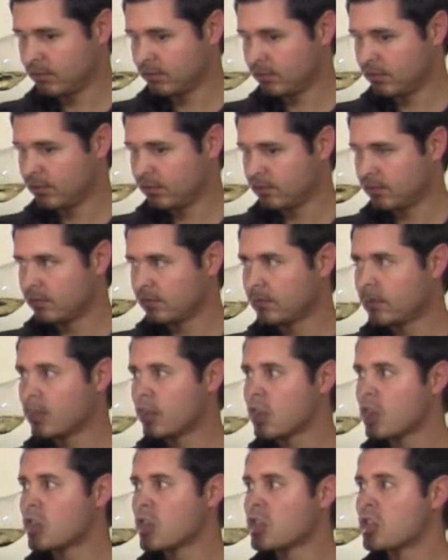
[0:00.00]

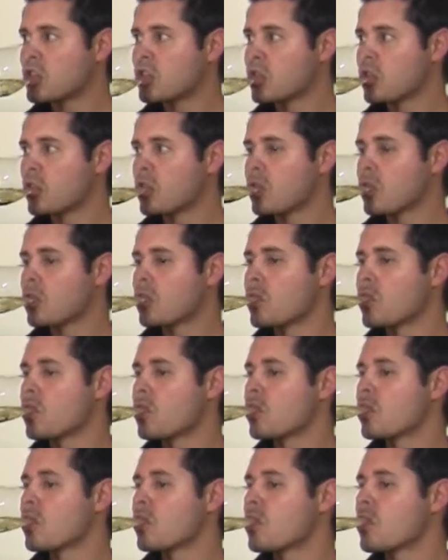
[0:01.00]

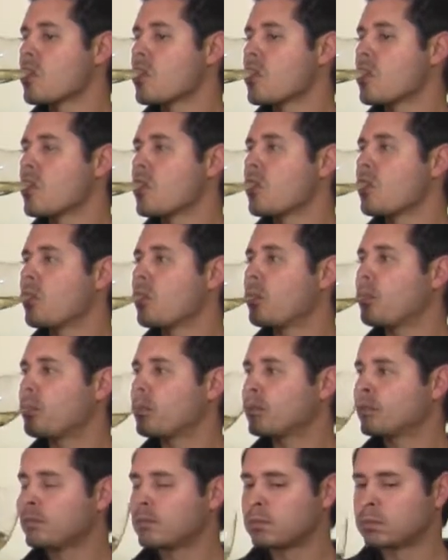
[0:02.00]

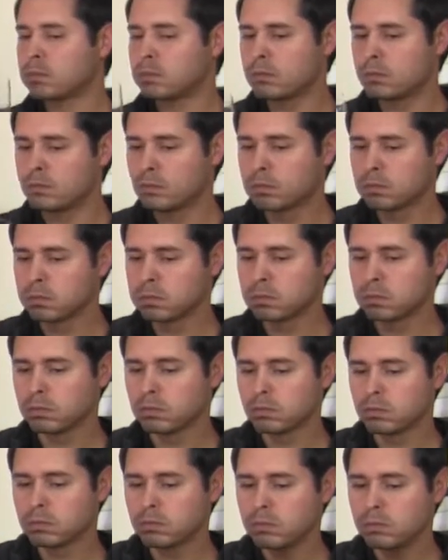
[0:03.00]

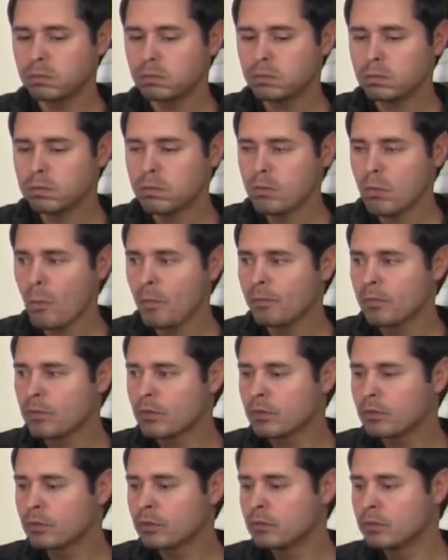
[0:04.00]

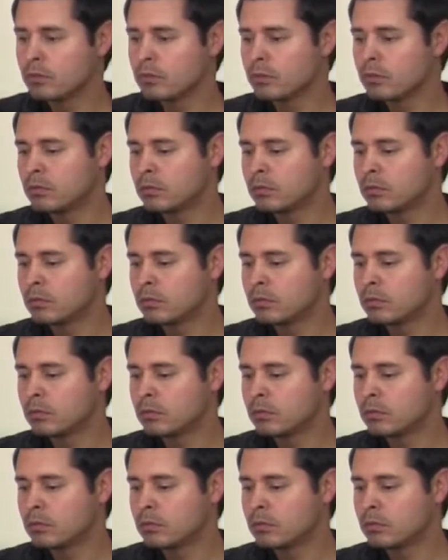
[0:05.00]
(not speaking)